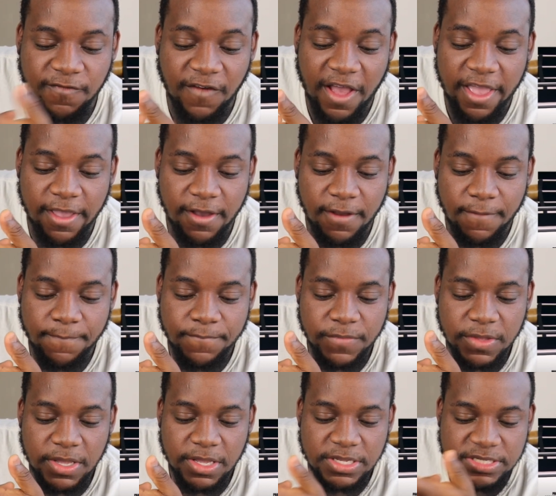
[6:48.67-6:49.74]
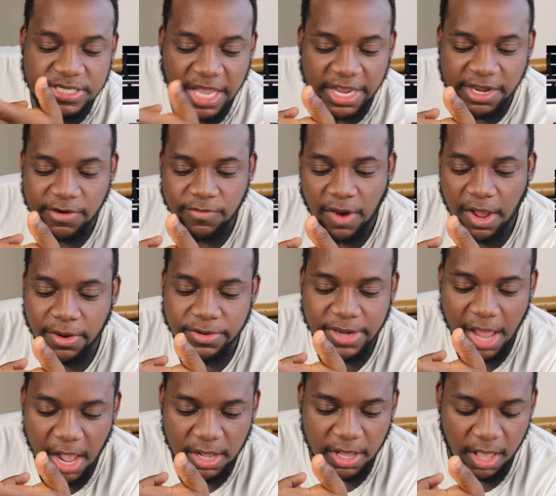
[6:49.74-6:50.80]
via second round
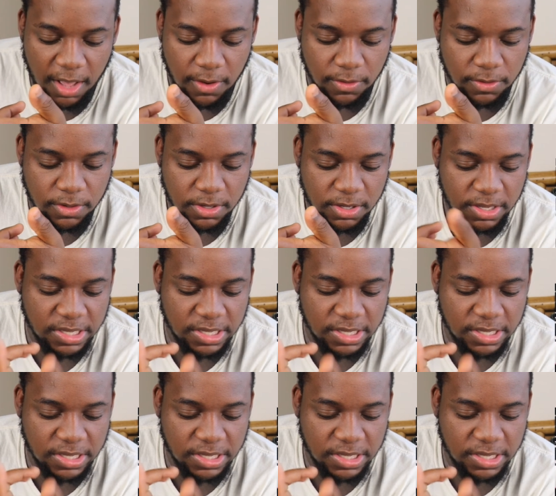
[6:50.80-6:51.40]
knockout.